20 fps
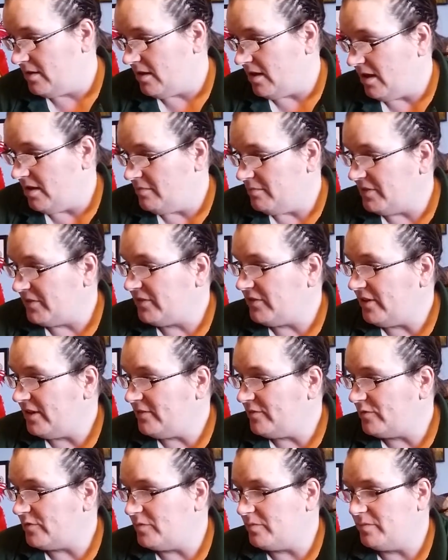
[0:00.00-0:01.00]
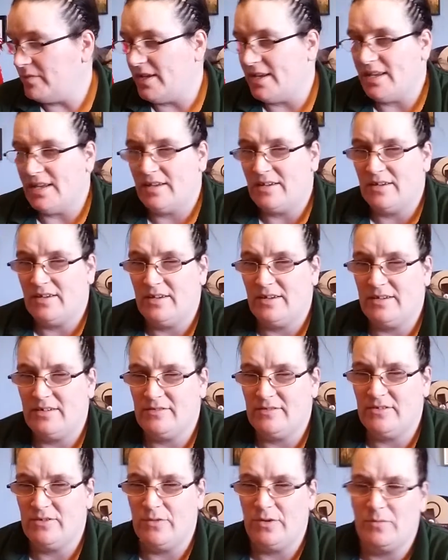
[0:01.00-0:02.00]
But aside from like
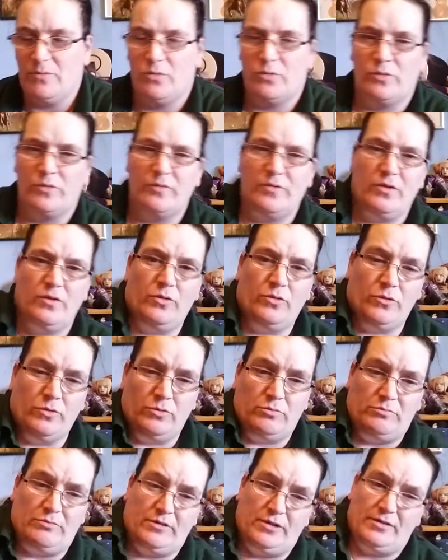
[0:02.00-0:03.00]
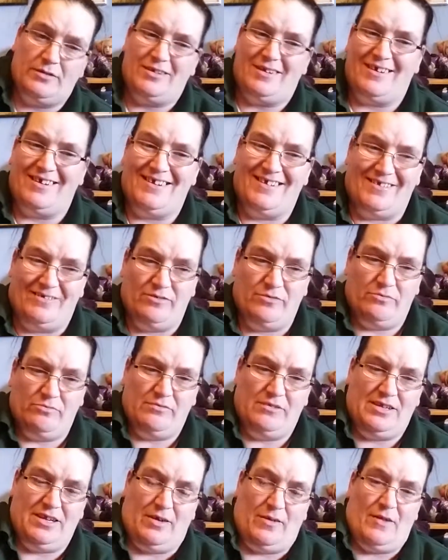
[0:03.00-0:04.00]
doing more reviews, or you know,
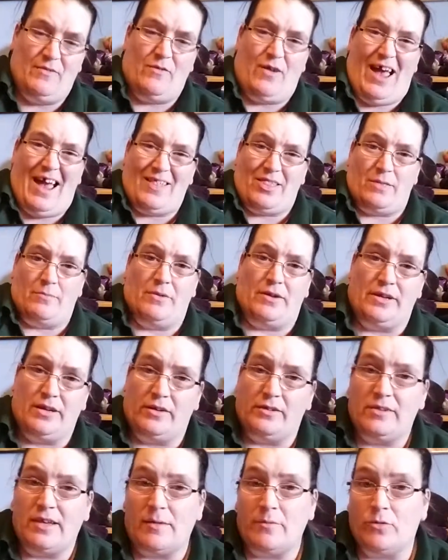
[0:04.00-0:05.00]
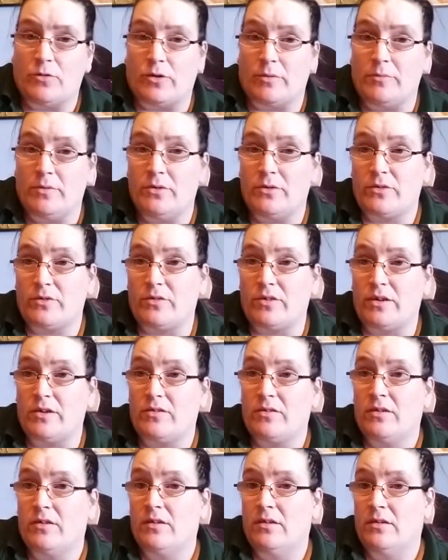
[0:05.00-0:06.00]
if I had the money, I'd get more
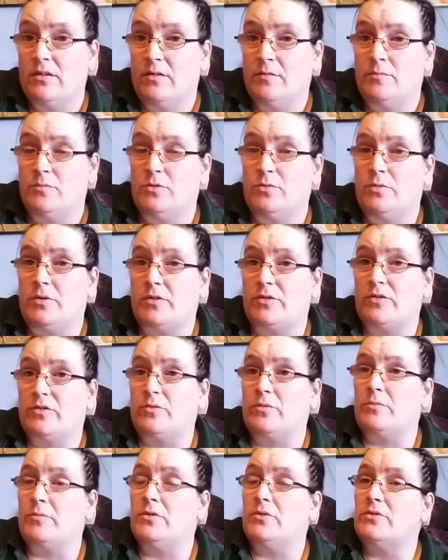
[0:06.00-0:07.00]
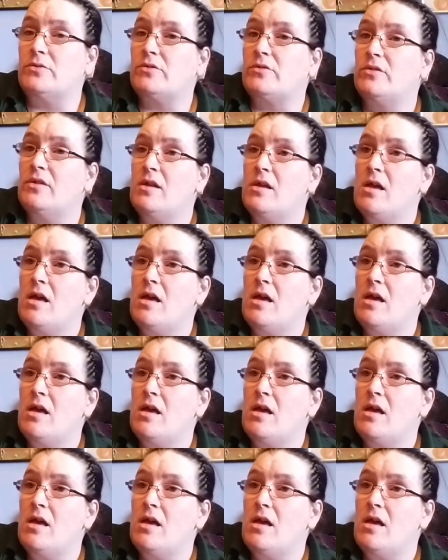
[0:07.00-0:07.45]
unboxings or boxes to unbox.